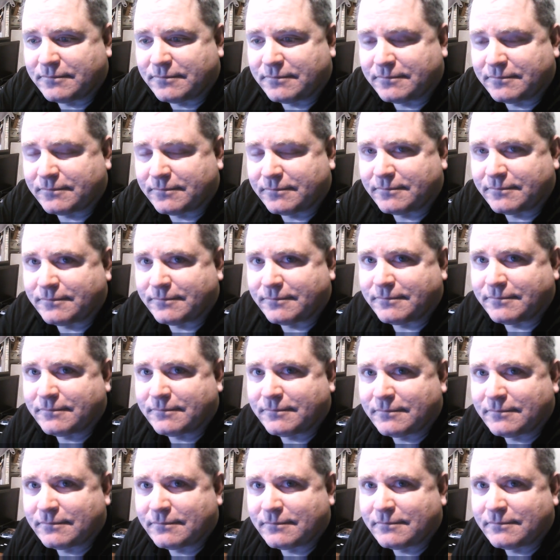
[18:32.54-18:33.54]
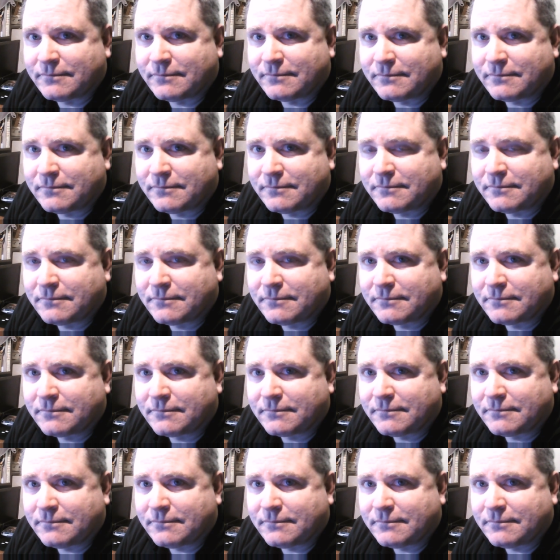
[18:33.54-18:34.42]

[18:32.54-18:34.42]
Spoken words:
Nobody speaks.